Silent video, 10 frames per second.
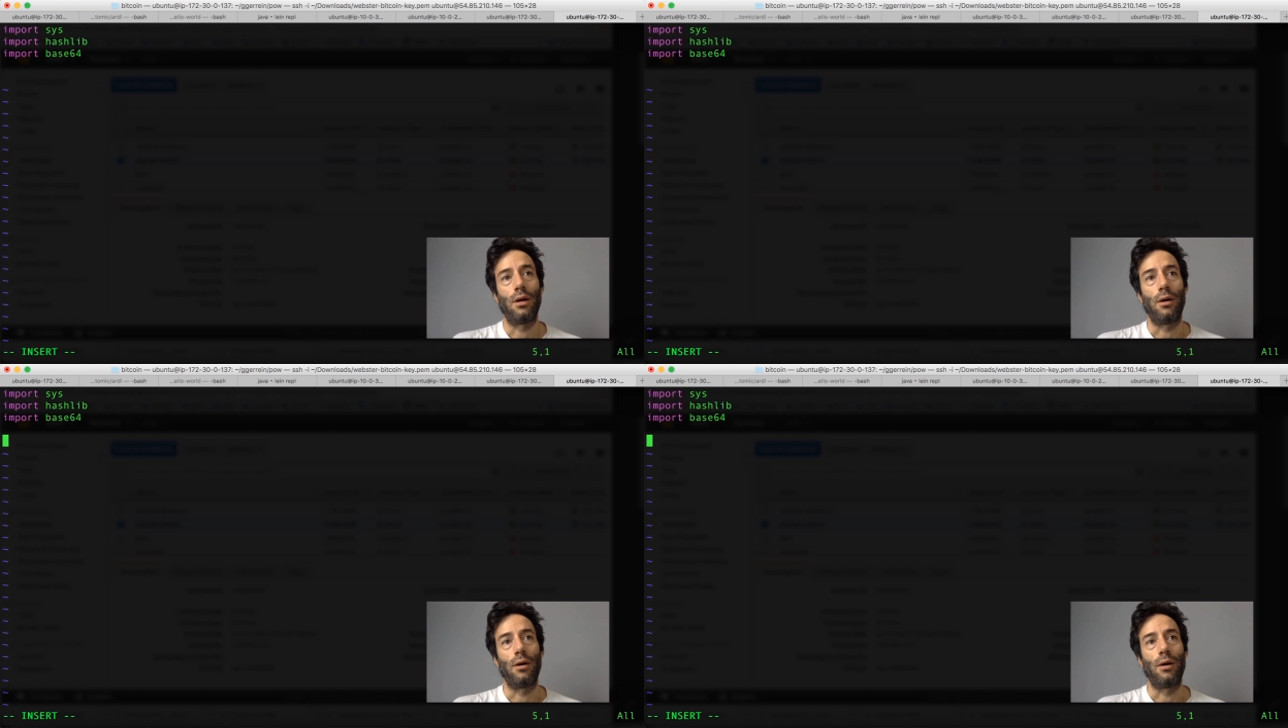
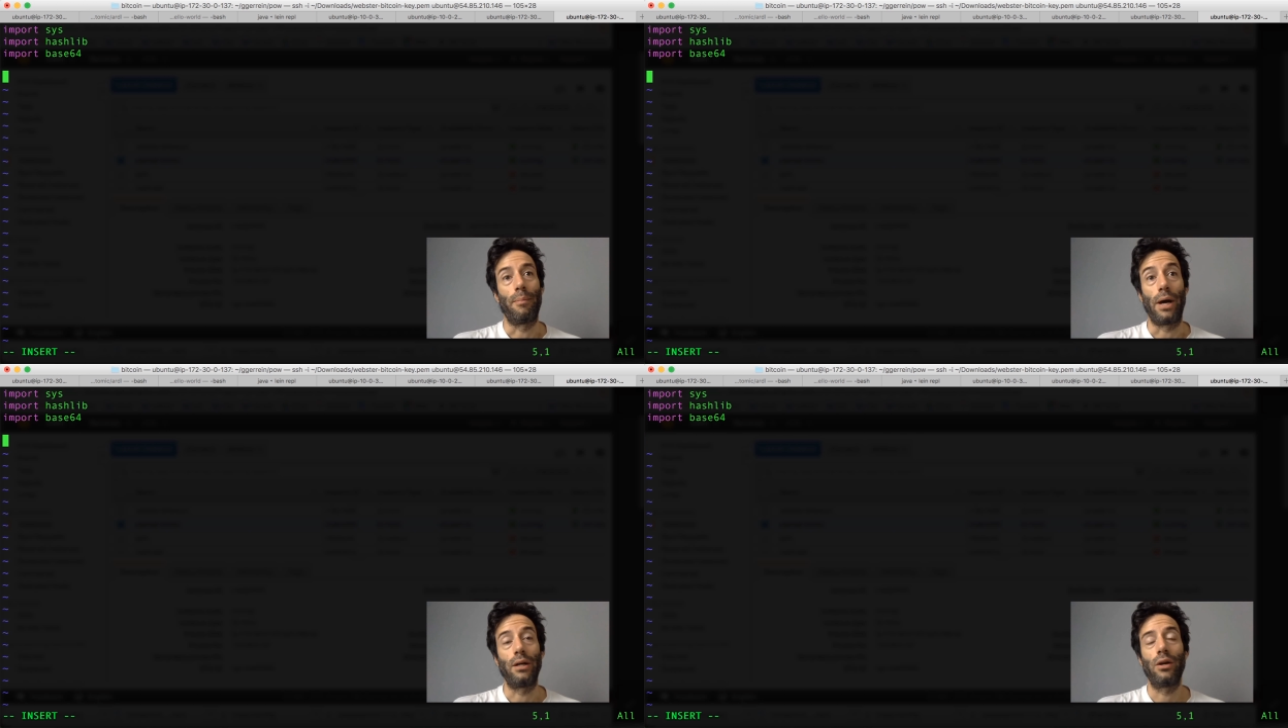a
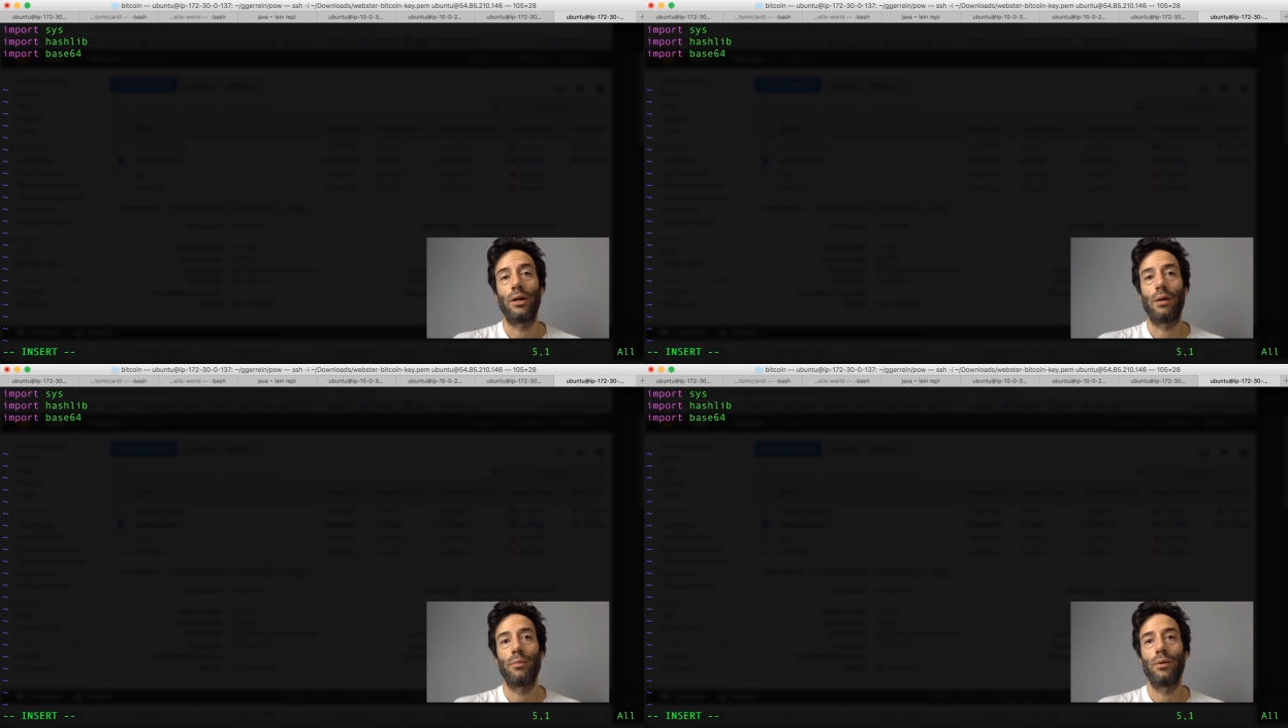
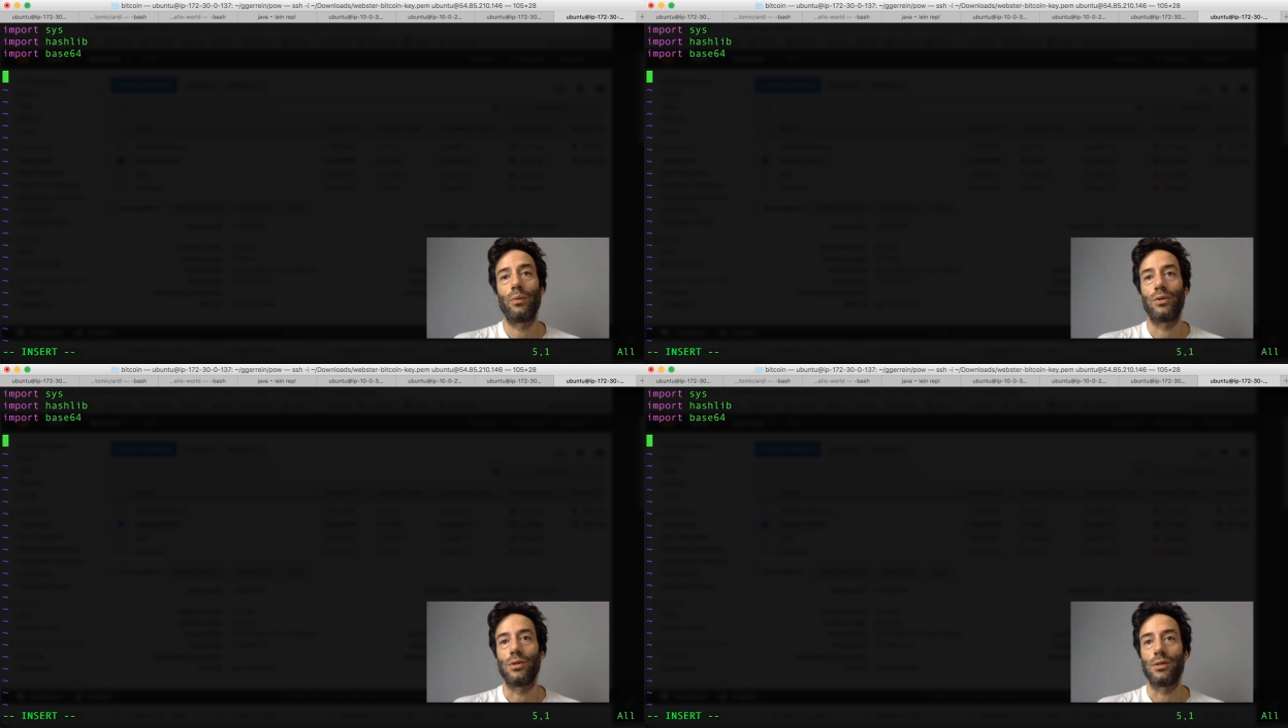binary number,
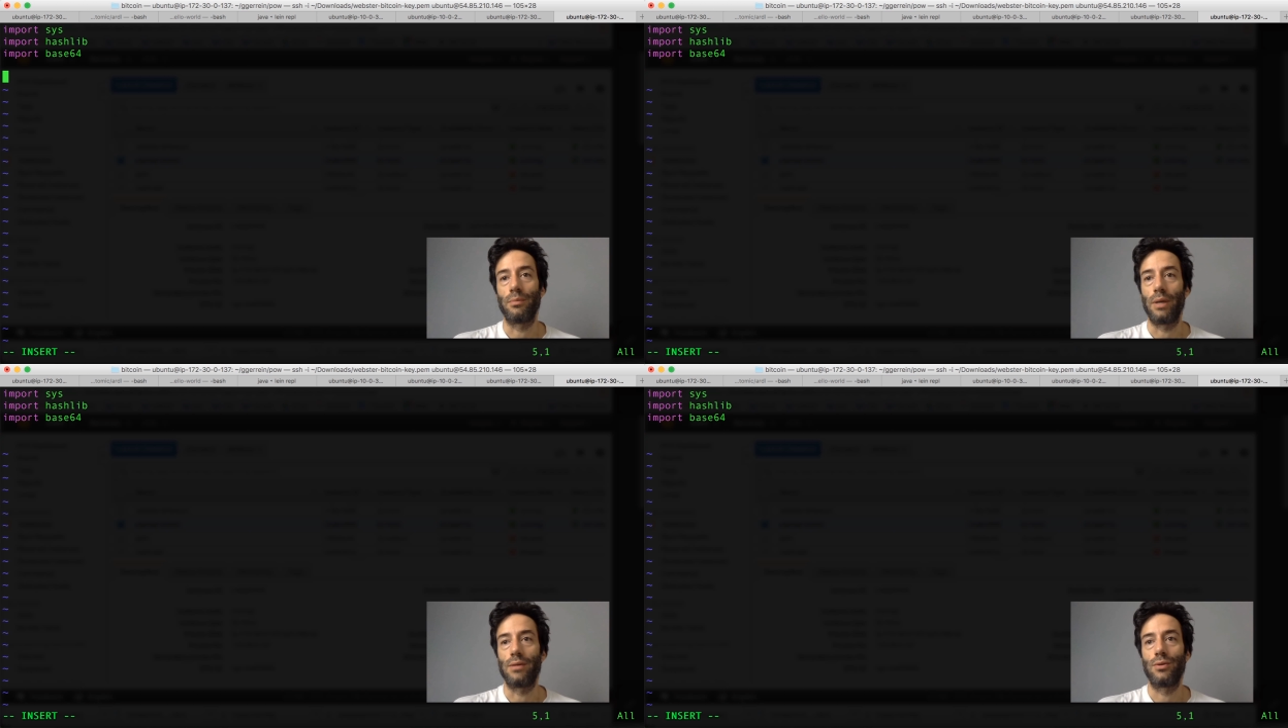which is a
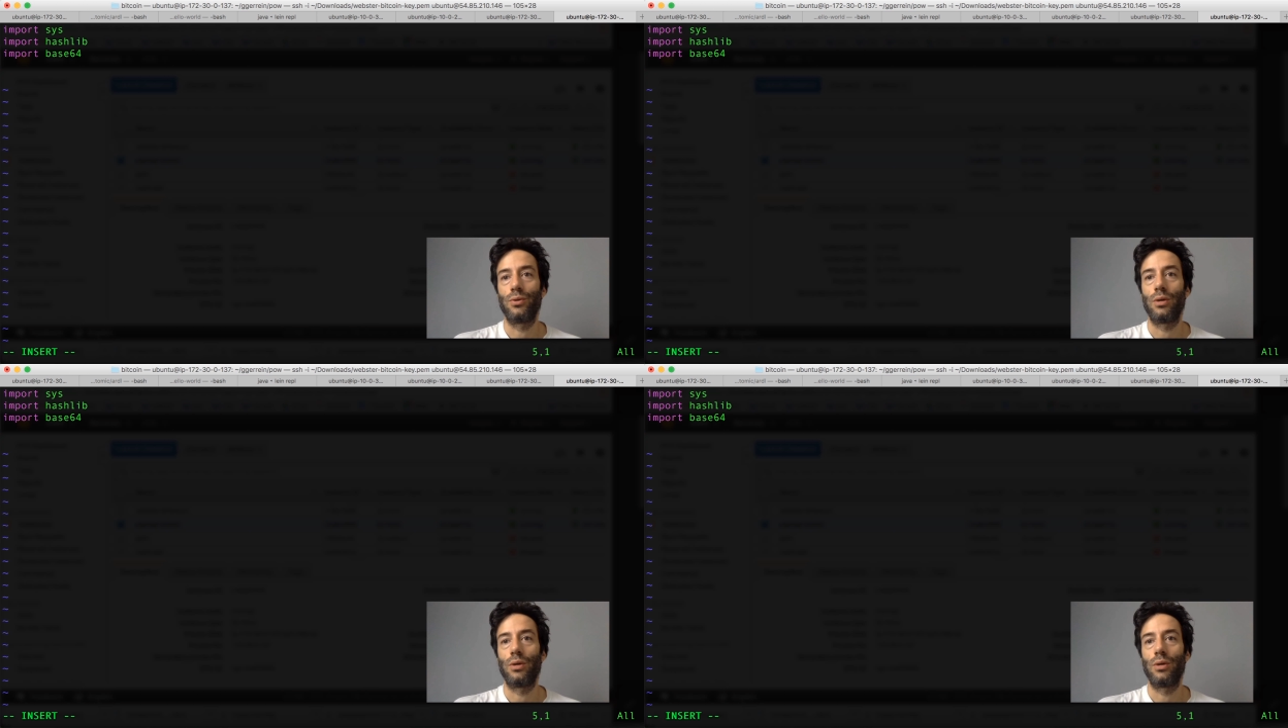base 2